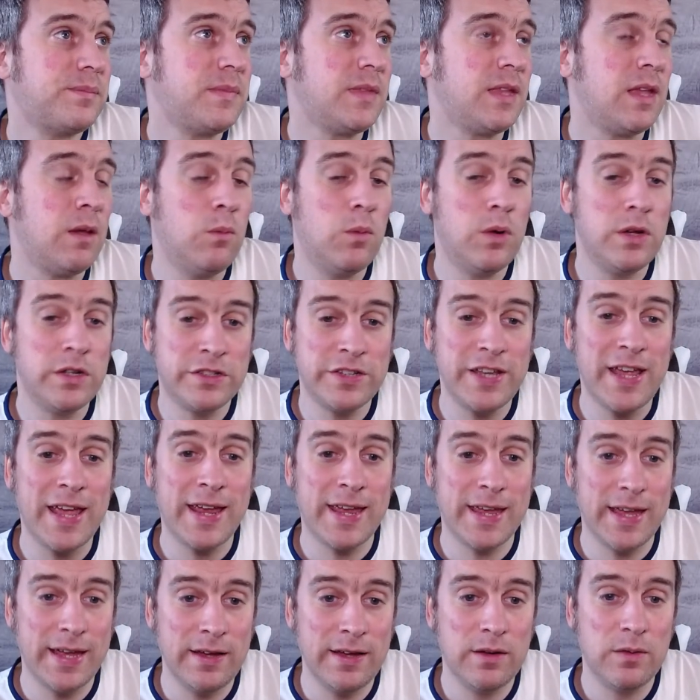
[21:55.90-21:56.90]
We're
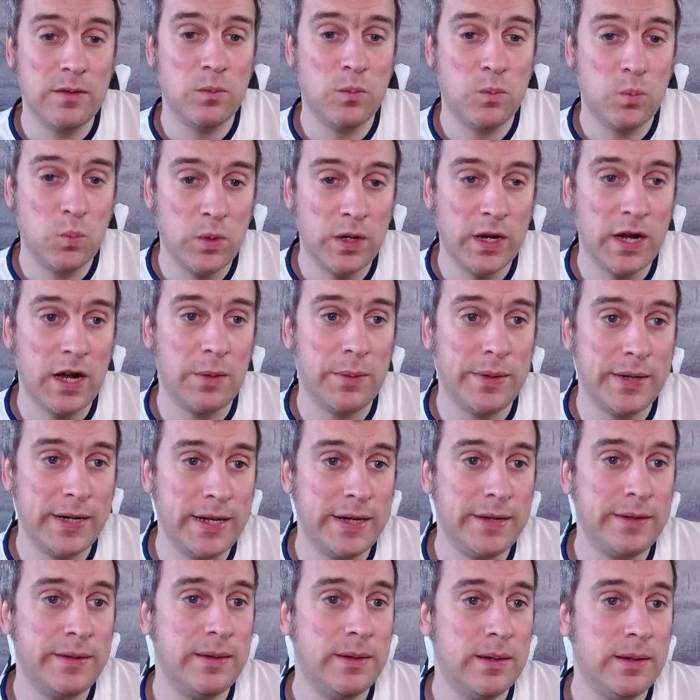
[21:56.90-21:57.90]
attacking. We're going
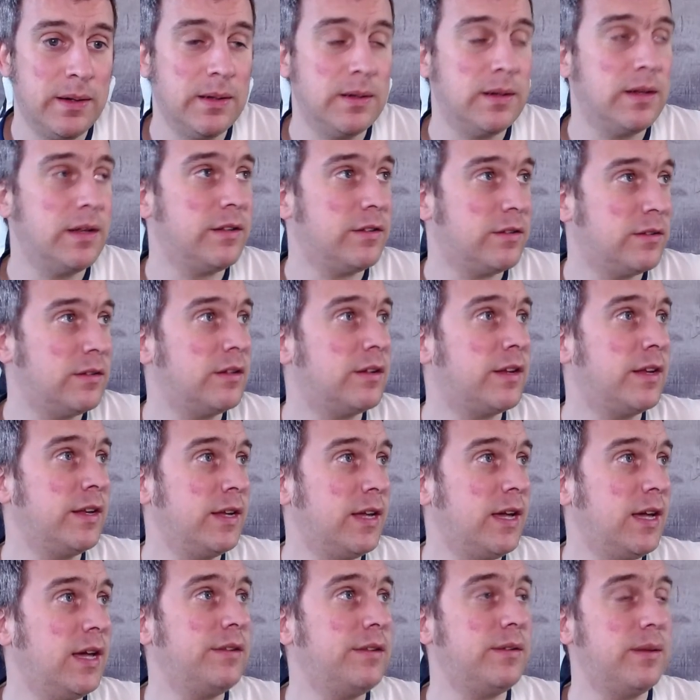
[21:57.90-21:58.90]
in. Looking
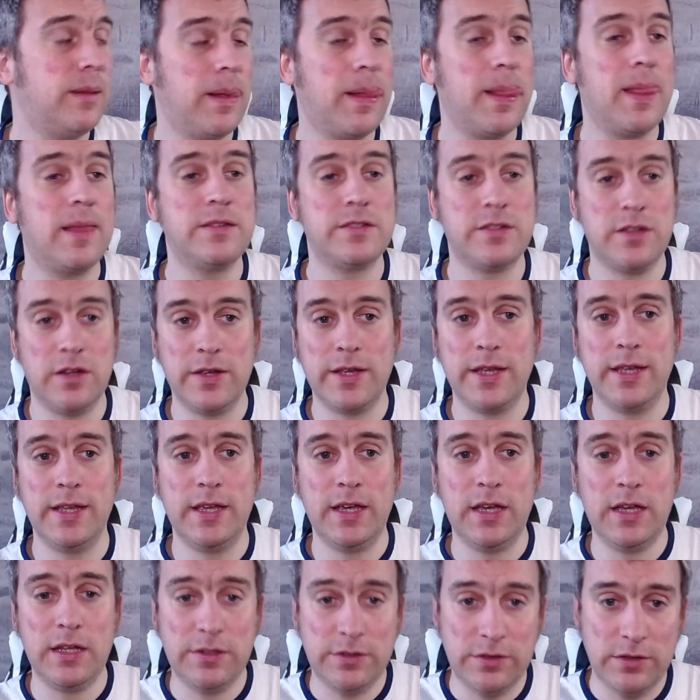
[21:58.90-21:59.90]
good. Looking
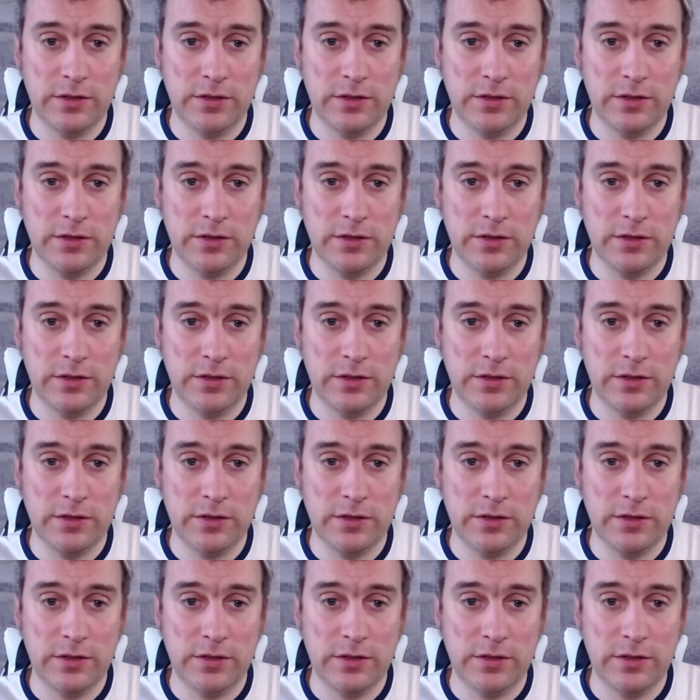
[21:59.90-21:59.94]
good.